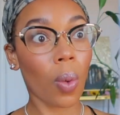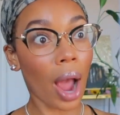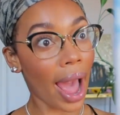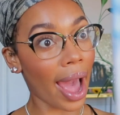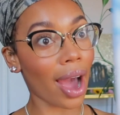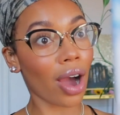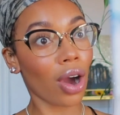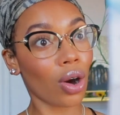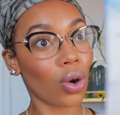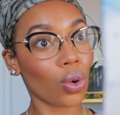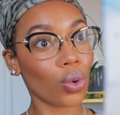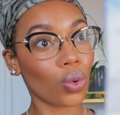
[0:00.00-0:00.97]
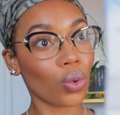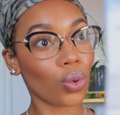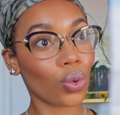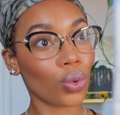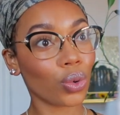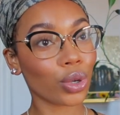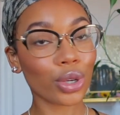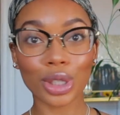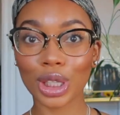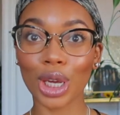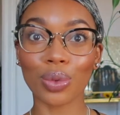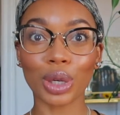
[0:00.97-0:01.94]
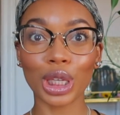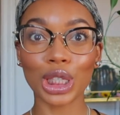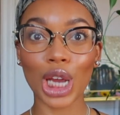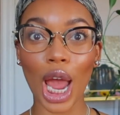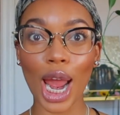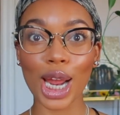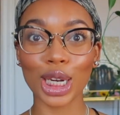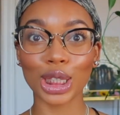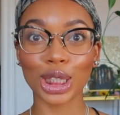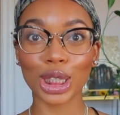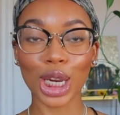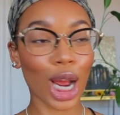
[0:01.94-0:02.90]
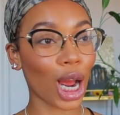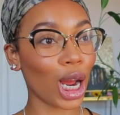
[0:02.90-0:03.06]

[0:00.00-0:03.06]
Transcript: wow, your skin really changed.